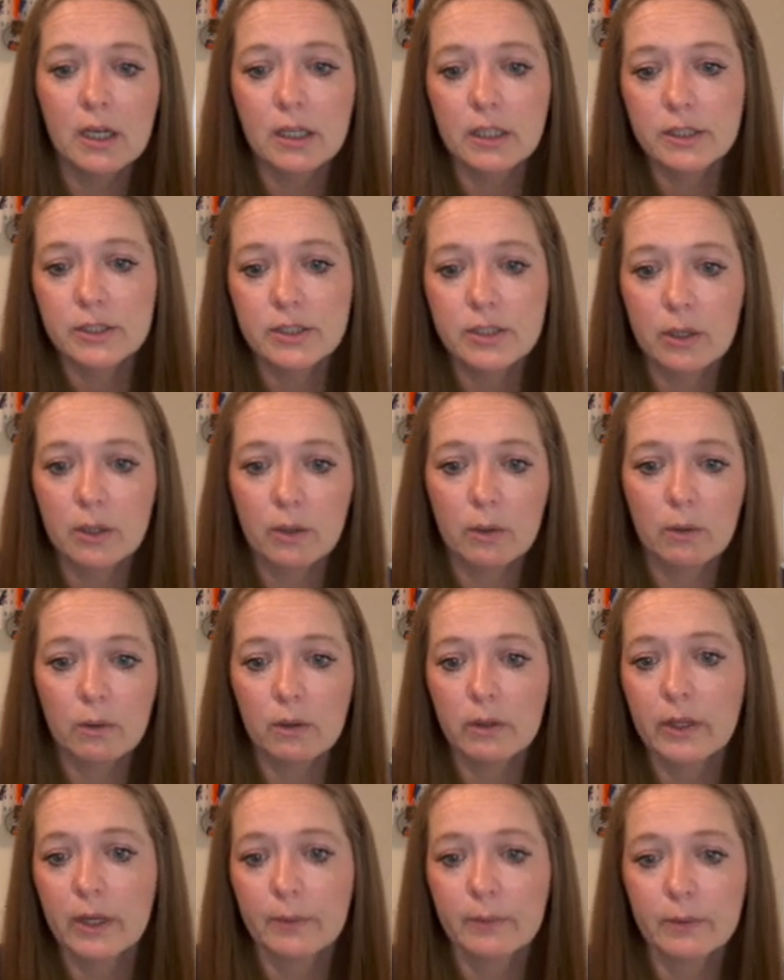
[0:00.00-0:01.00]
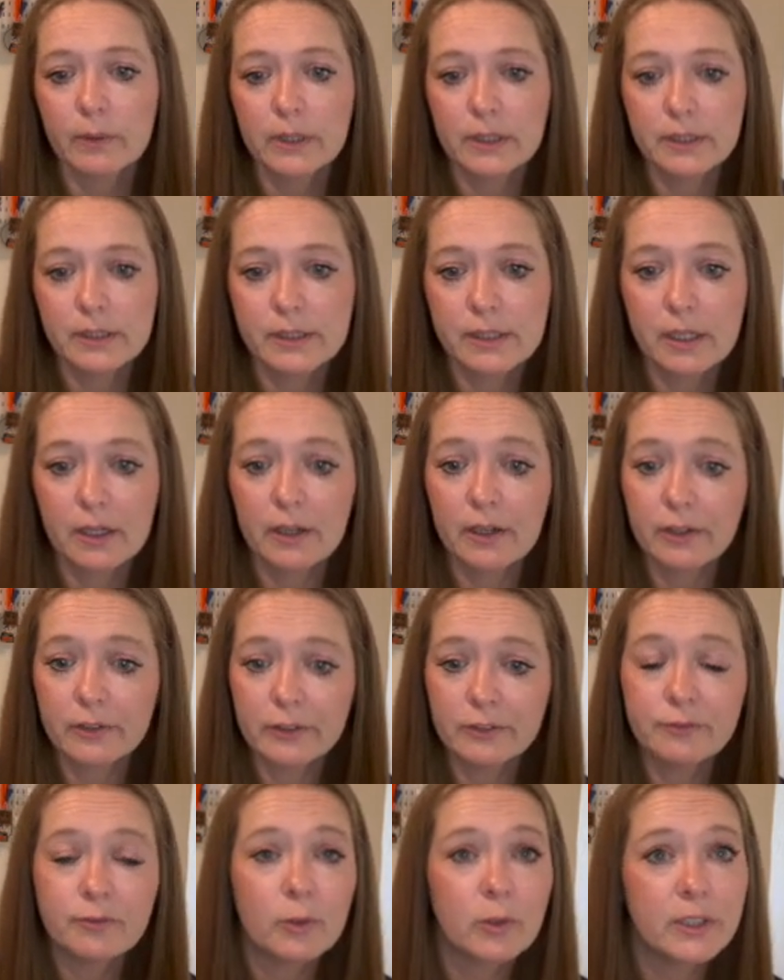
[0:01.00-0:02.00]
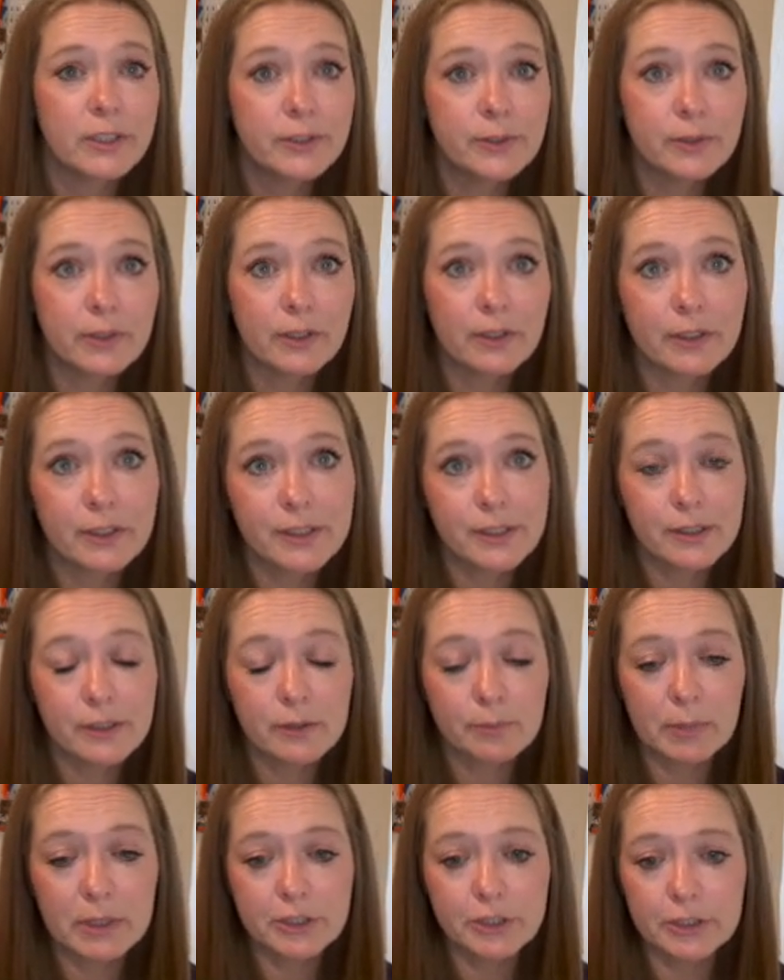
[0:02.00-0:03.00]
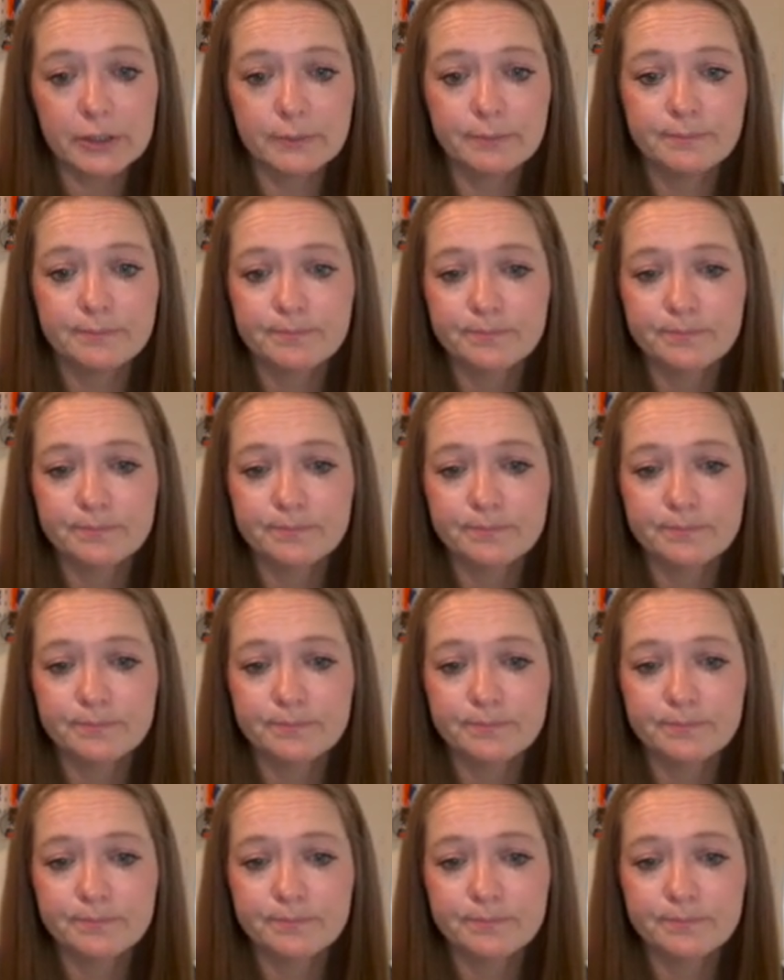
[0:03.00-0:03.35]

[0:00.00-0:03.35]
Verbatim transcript: So that was $142 under budget.